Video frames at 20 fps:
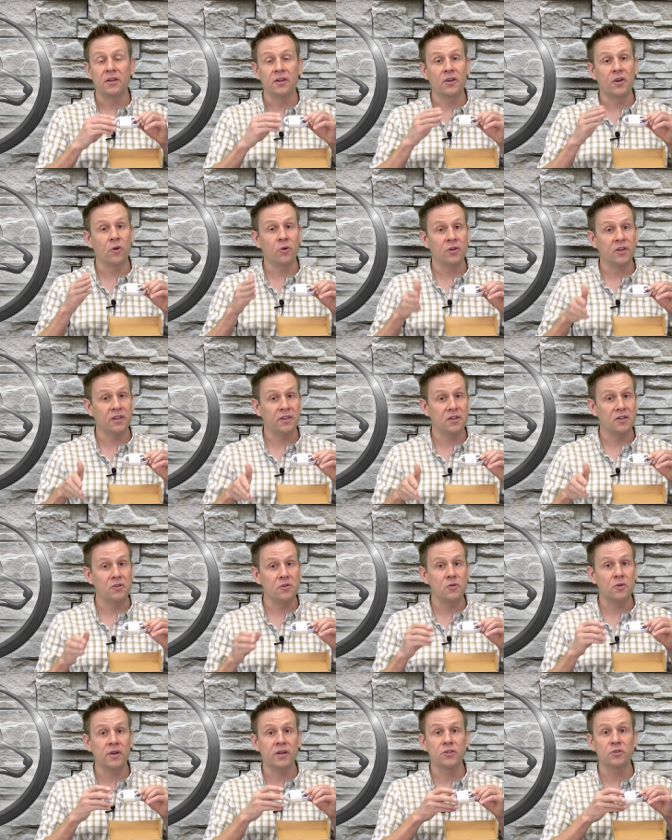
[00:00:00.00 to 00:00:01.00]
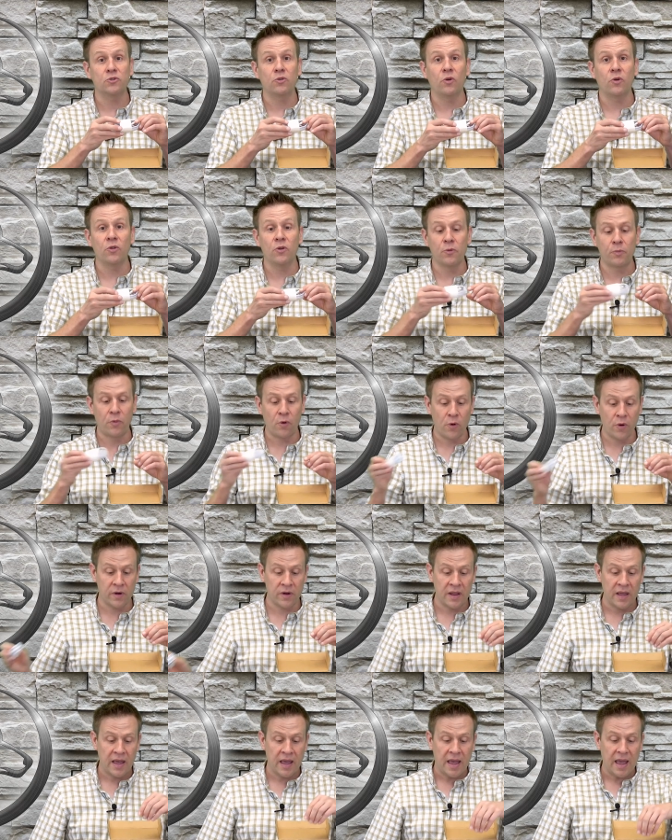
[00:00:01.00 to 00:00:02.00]
to go to the new controller
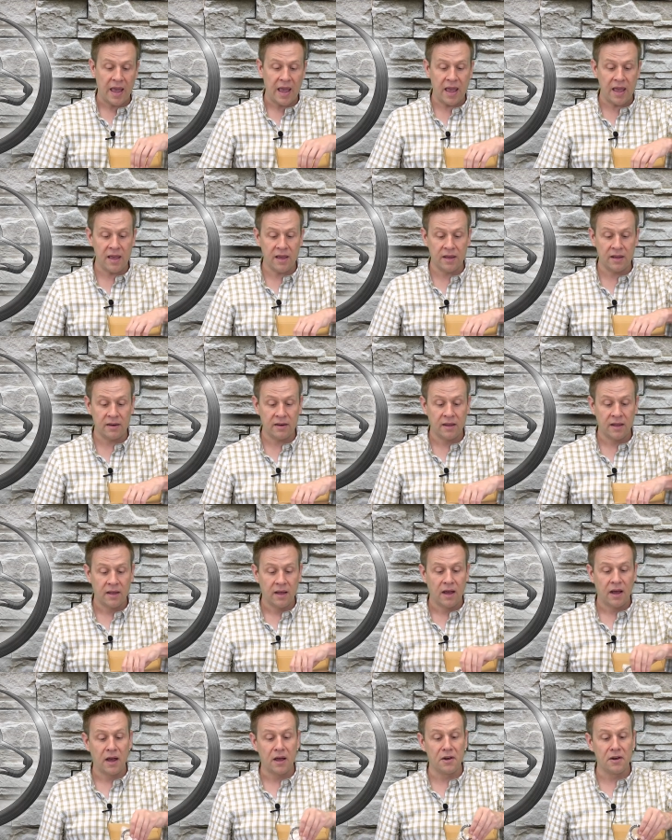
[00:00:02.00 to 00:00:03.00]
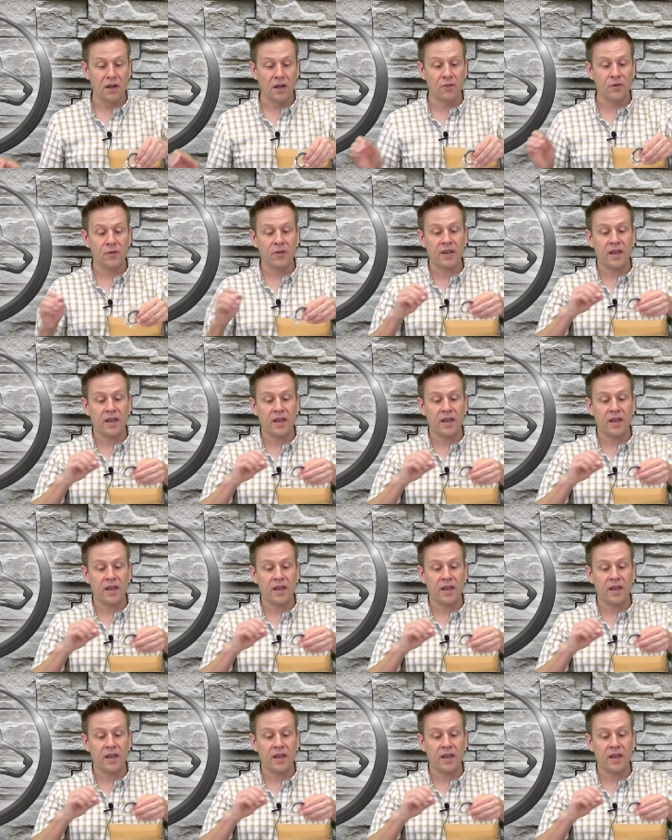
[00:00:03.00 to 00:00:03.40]
board and another